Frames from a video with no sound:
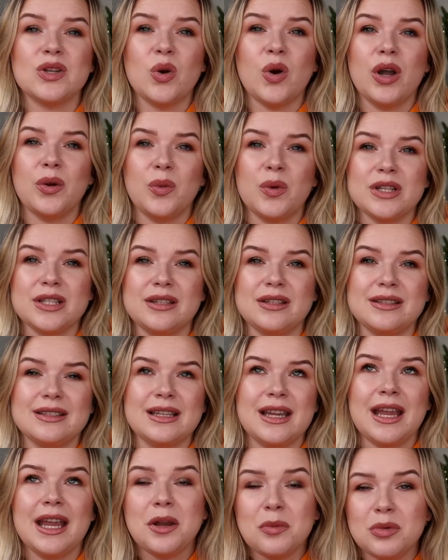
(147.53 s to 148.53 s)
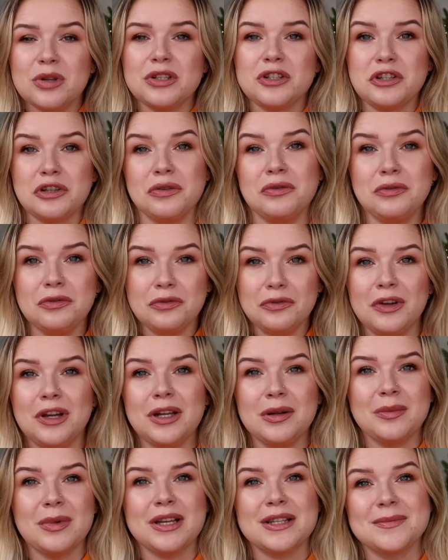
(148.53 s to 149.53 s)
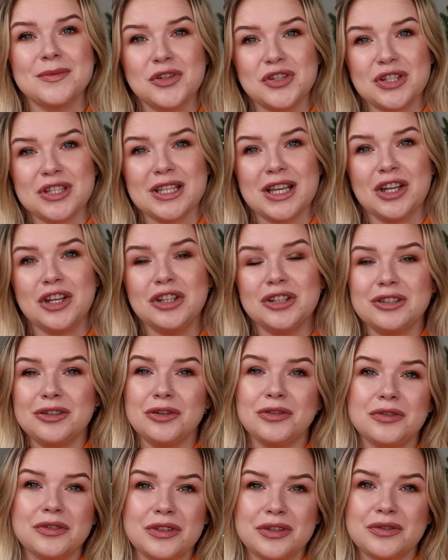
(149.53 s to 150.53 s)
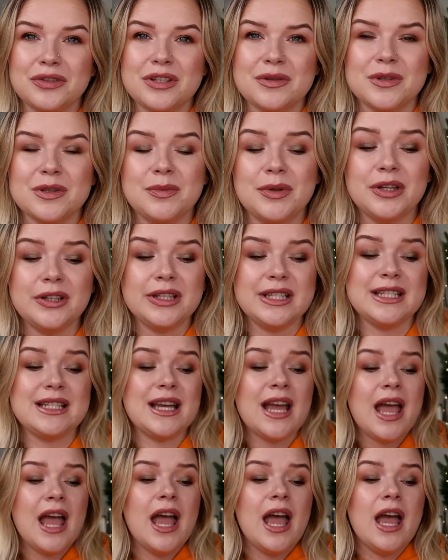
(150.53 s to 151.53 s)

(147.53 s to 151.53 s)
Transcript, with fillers: So I wasn't able to film as much as I could over the Christmas period,